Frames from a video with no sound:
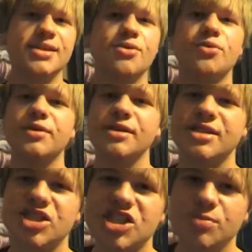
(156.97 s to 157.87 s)
they were really
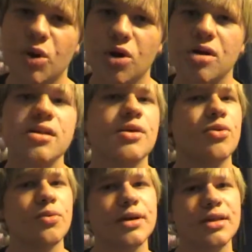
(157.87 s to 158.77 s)
smart, they
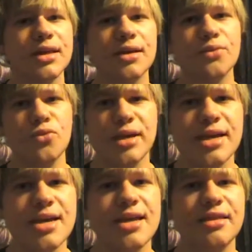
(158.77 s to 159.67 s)
were really
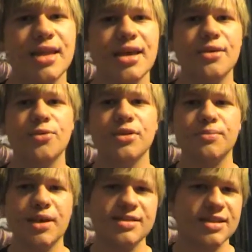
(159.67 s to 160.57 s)
witty, and they were
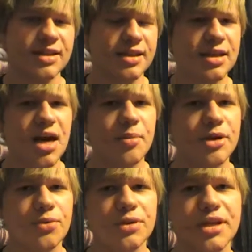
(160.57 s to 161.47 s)
basically the
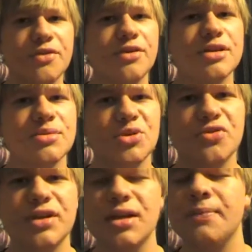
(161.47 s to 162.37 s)
comic relief of this
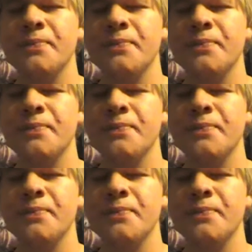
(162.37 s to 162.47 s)
movie.